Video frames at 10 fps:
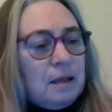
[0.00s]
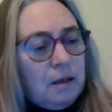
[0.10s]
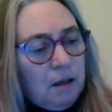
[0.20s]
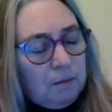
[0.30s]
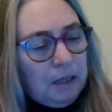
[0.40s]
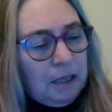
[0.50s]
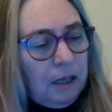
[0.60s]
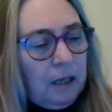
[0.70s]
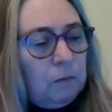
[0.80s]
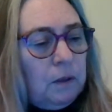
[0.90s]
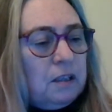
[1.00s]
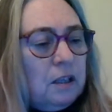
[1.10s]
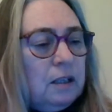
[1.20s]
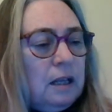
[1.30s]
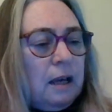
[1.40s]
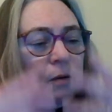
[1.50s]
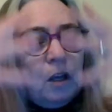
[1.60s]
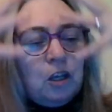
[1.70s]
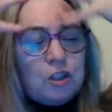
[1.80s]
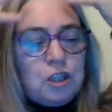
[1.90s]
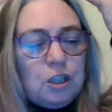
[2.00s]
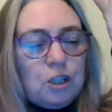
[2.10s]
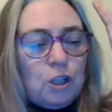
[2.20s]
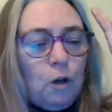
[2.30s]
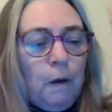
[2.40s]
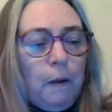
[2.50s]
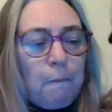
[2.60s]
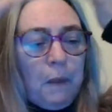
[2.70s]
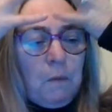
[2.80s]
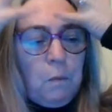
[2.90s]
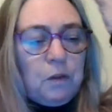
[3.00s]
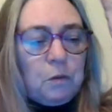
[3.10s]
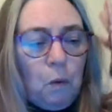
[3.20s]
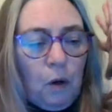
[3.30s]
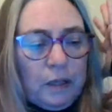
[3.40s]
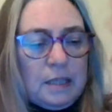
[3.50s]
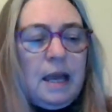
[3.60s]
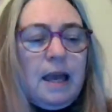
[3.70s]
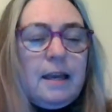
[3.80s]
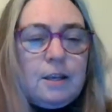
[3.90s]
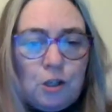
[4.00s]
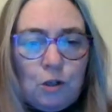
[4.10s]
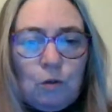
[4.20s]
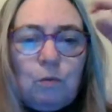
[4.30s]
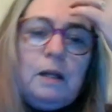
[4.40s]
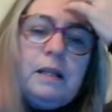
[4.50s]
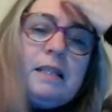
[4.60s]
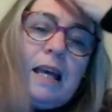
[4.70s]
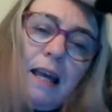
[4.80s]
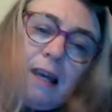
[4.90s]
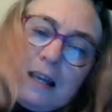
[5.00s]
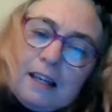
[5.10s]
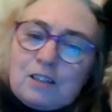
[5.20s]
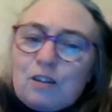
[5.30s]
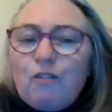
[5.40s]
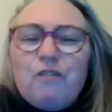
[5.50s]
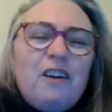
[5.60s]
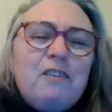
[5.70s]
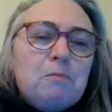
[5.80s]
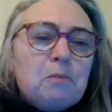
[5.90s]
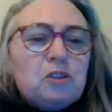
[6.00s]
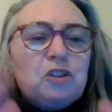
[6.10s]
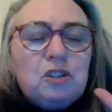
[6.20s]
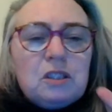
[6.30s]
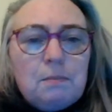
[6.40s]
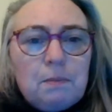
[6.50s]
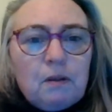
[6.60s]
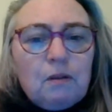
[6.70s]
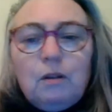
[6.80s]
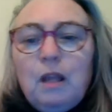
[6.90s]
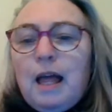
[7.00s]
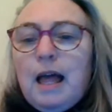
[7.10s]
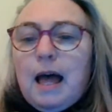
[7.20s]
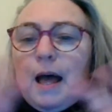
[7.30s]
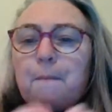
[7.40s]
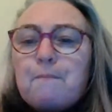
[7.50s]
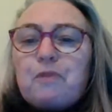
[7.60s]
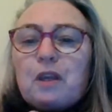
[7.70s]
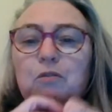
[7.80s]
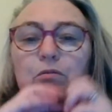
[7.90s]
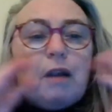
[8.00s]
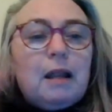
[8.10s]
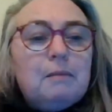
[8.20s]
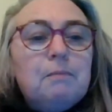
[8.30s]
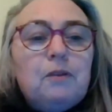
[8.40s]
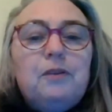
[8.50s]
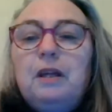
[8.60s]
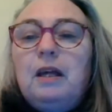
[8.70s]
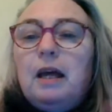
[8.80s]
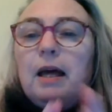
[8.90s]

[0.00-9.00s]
I'm linking with her now. She's showing me with white hair, short white hair, so very much a typical grandmother